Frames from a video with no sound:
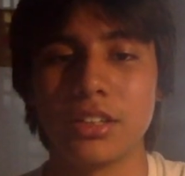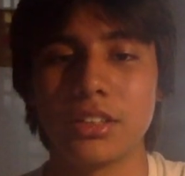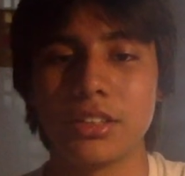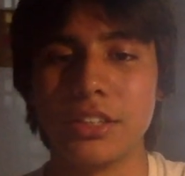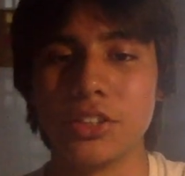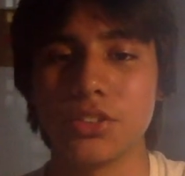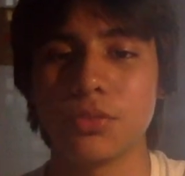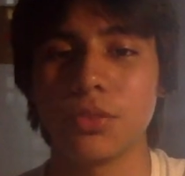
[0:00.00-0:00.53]

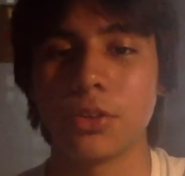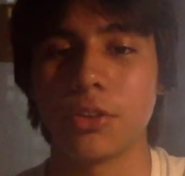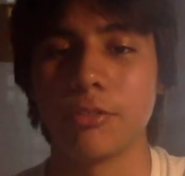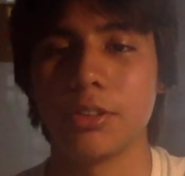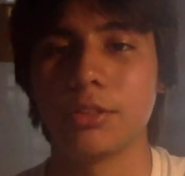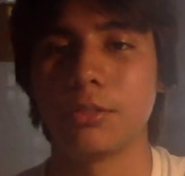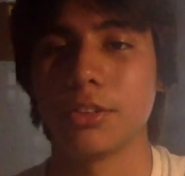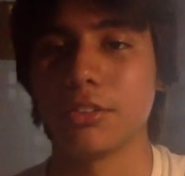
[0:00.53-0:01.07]
These form
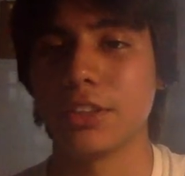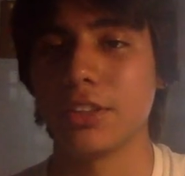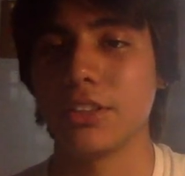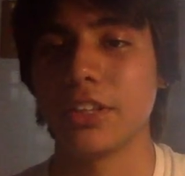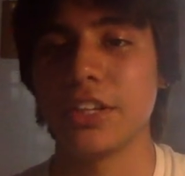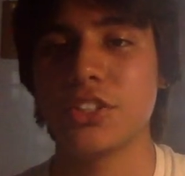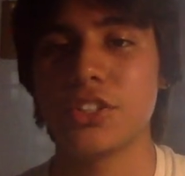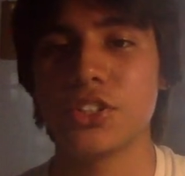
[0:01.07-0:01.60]
the
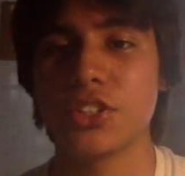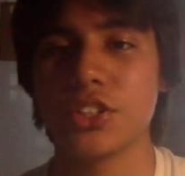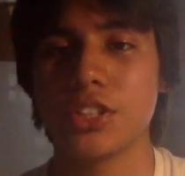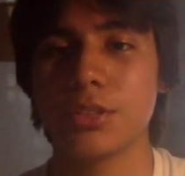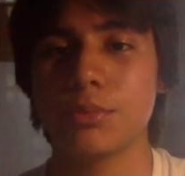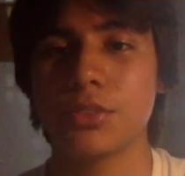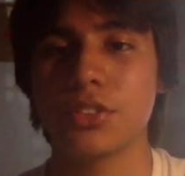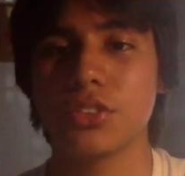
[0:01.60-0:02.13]

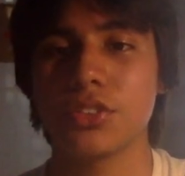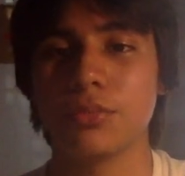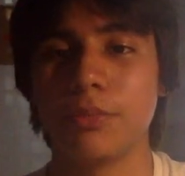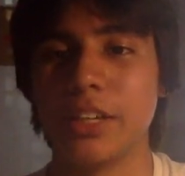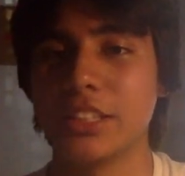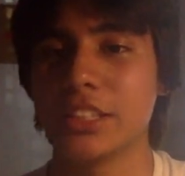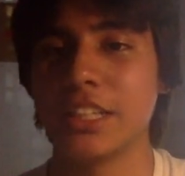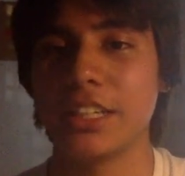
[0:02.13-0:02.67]
relationships,
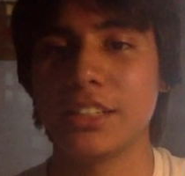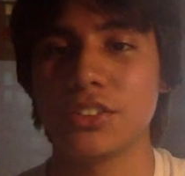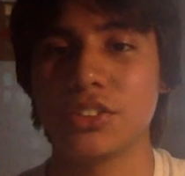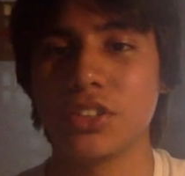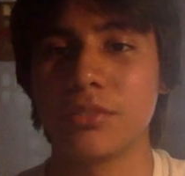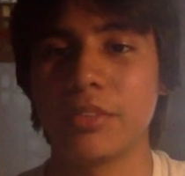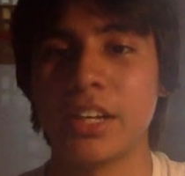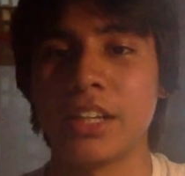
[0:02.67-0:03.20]
maintains
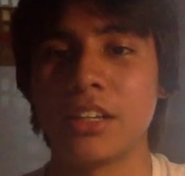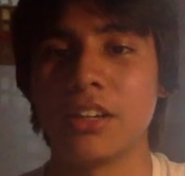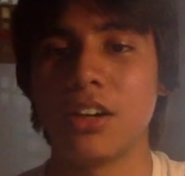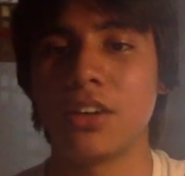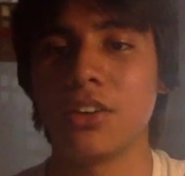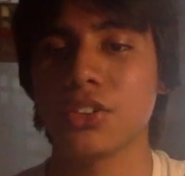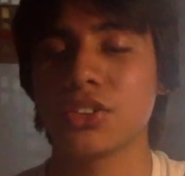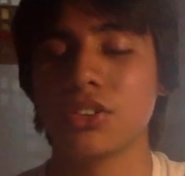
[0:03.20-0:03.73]
them, and
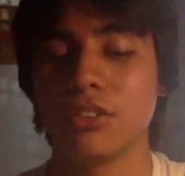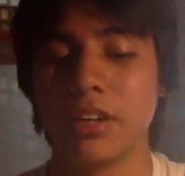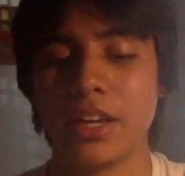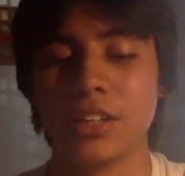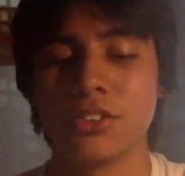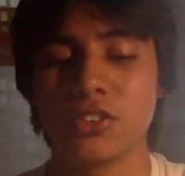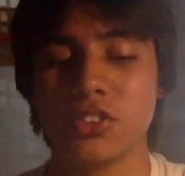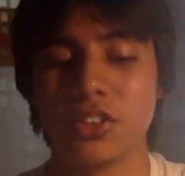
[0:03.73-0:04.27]
also
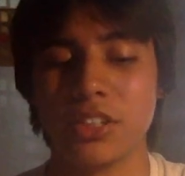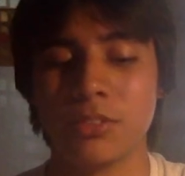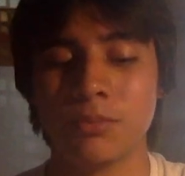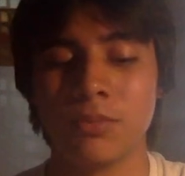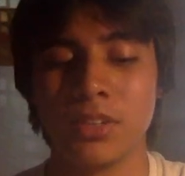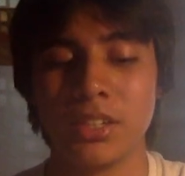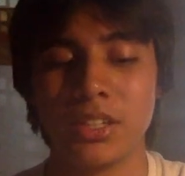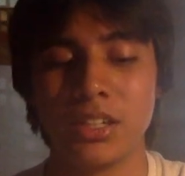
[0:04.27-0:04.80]
ends them.
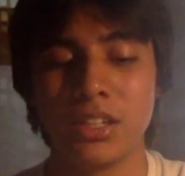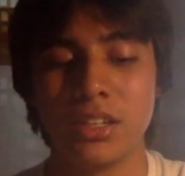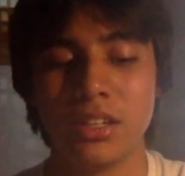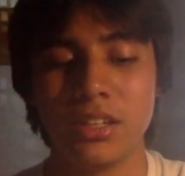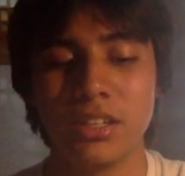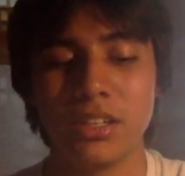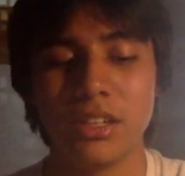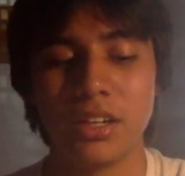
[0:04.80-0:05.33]

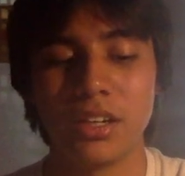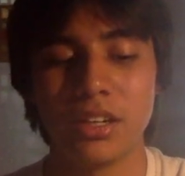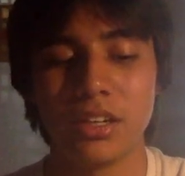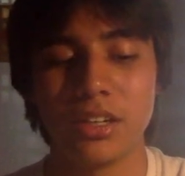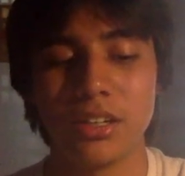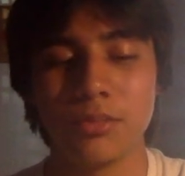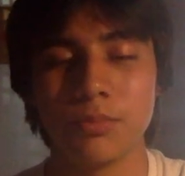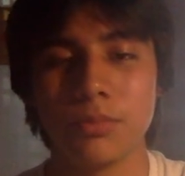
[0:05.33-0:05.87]

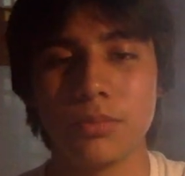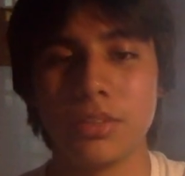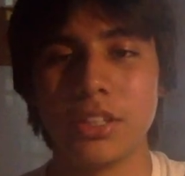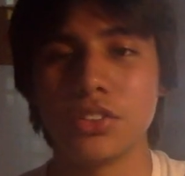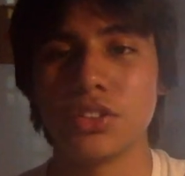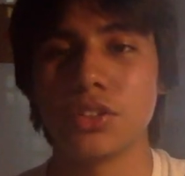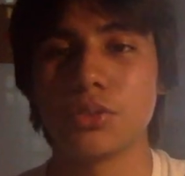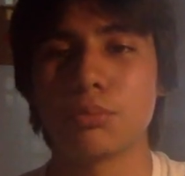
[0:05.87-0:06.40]

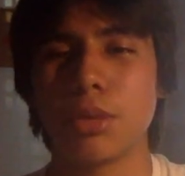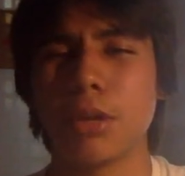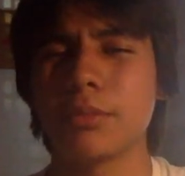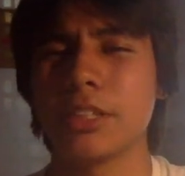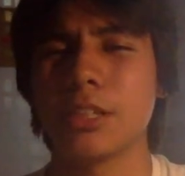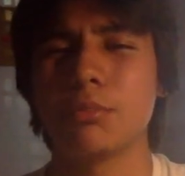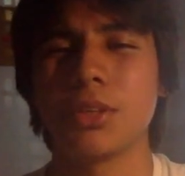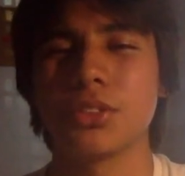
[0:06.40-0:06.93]
This is
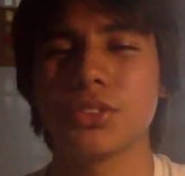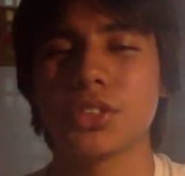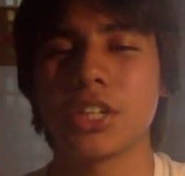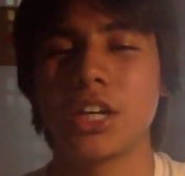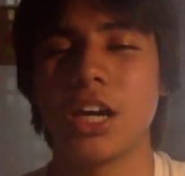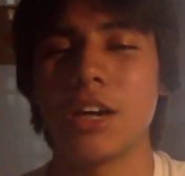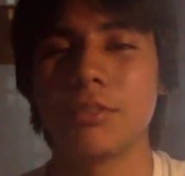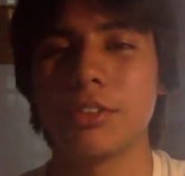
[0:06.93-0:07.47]
probably the most
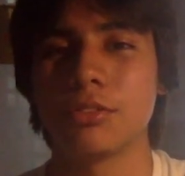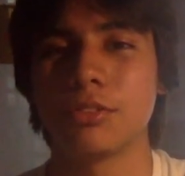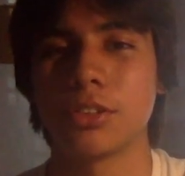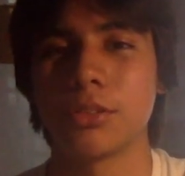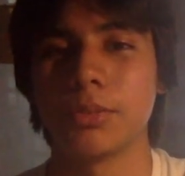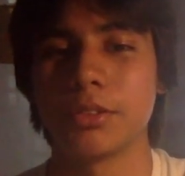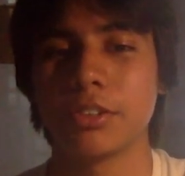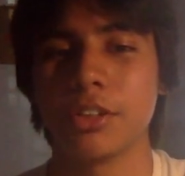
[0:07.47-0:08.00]
common
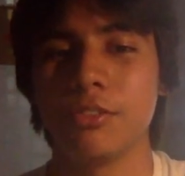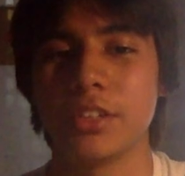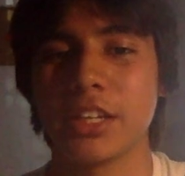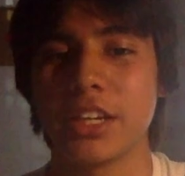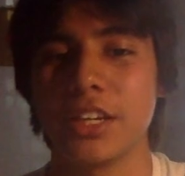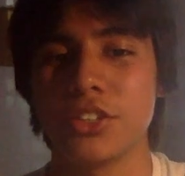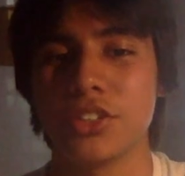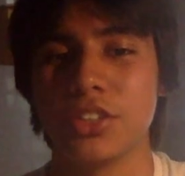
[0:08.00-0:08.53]
form of
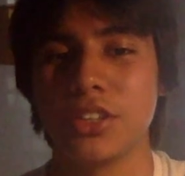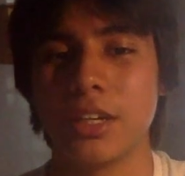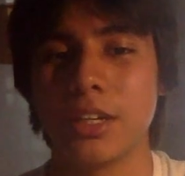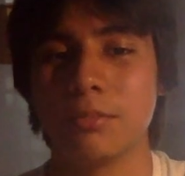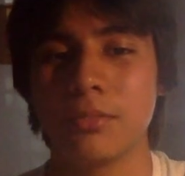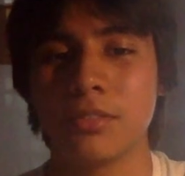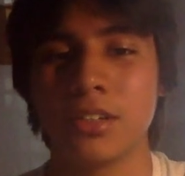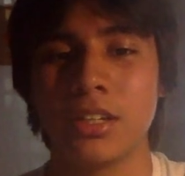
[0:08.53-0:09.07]
communication that
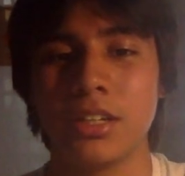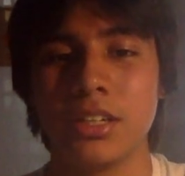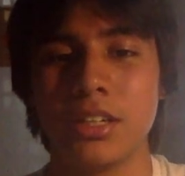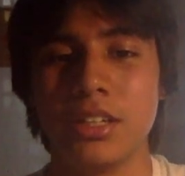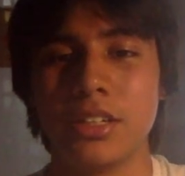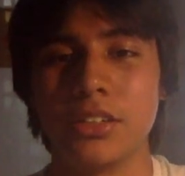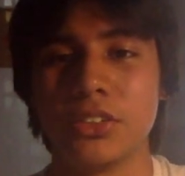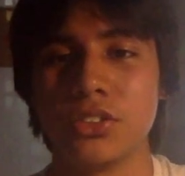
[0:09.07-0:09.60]

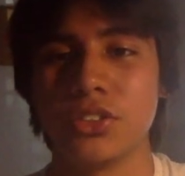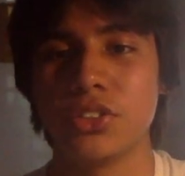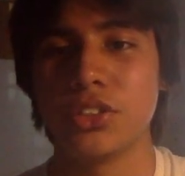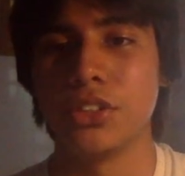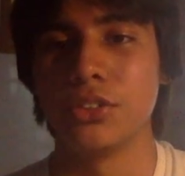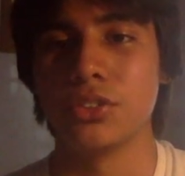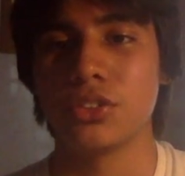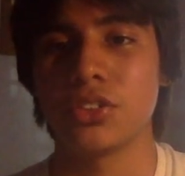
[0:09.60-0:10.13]
is
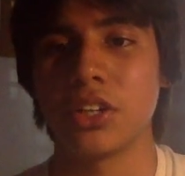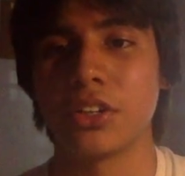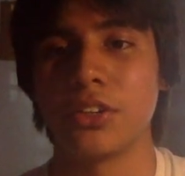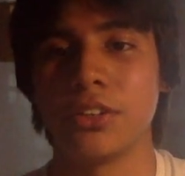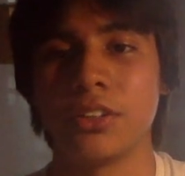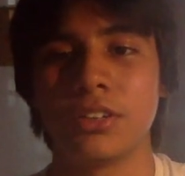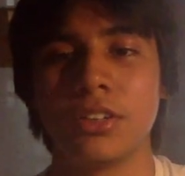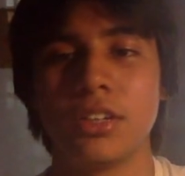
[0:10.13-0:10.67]
used on
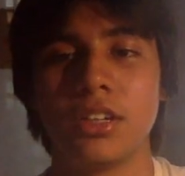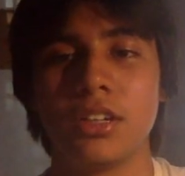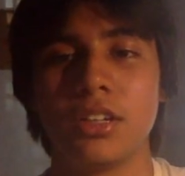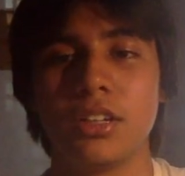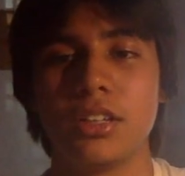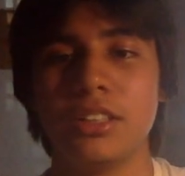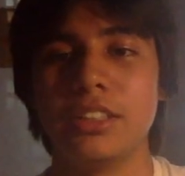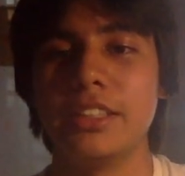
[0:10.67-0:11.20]
our
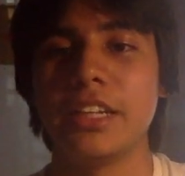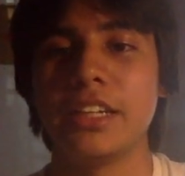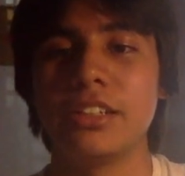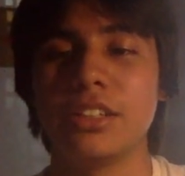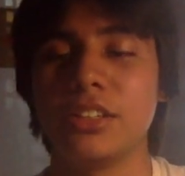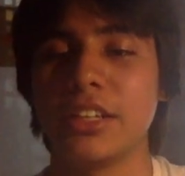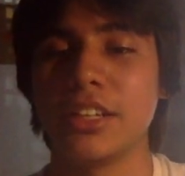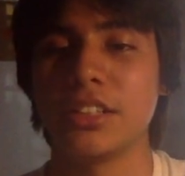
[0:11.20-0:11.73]

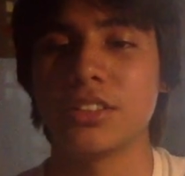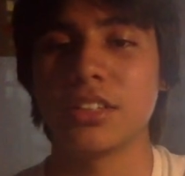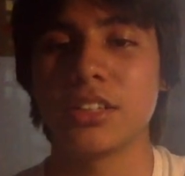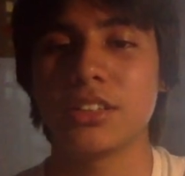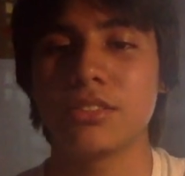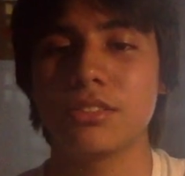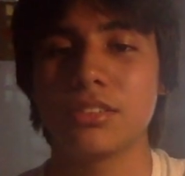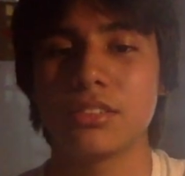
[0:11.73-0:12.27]
day-to-day
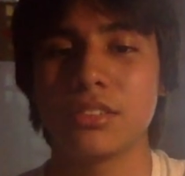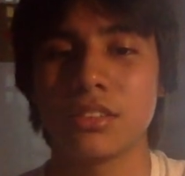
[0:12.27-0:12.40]
life.